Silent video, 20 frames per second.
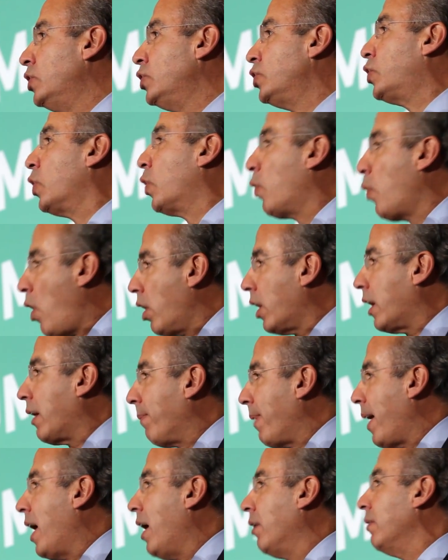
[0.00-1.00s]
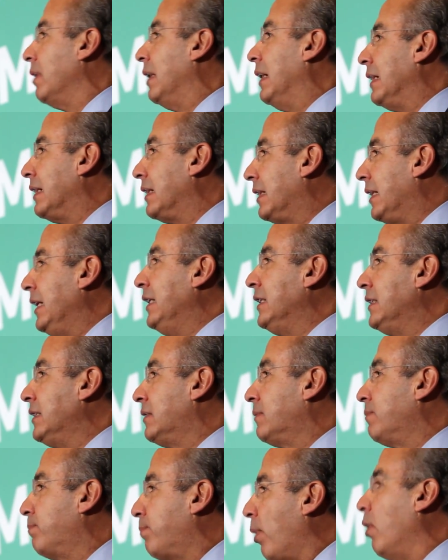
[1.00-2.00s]
to work about
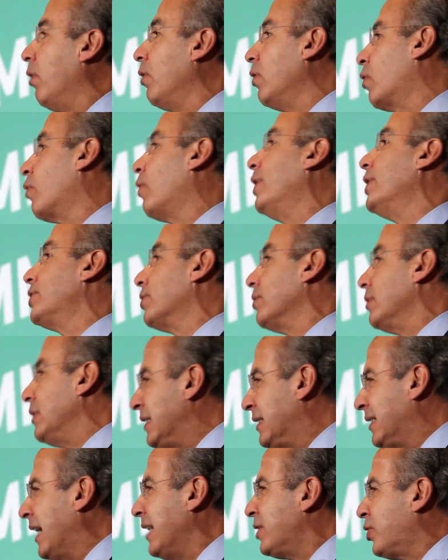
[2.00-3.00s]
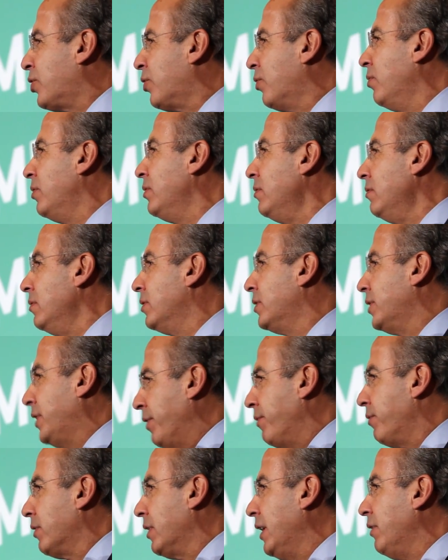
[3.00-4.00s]
this bold question. Is that true?
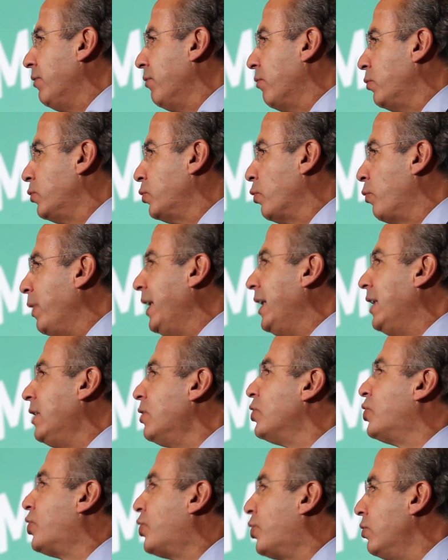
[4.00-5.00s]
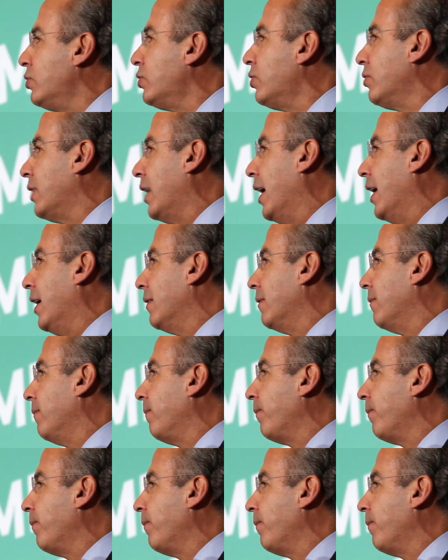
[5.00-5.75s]
Seriously? Do we need to choose on that?